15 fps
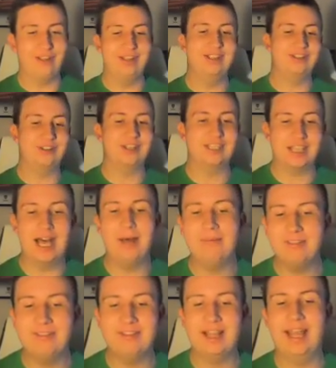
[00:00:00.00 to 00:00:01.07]
These are the top
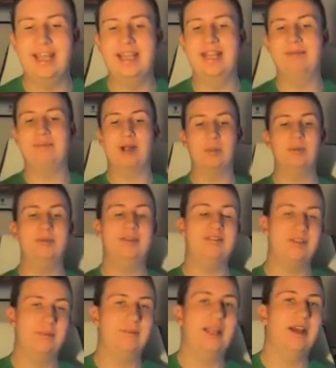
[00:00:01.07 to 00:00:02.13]
of the line, and probably
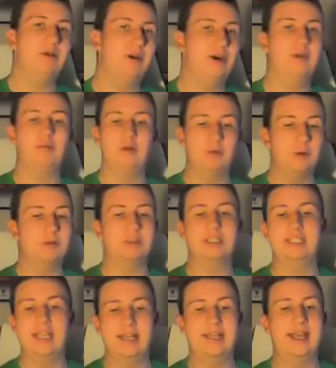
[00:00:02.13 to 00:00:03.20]
from now on, we won't
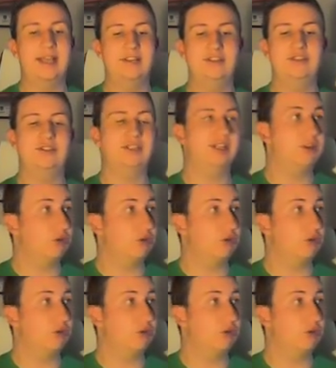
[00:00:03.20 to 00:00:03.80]
see any engines that are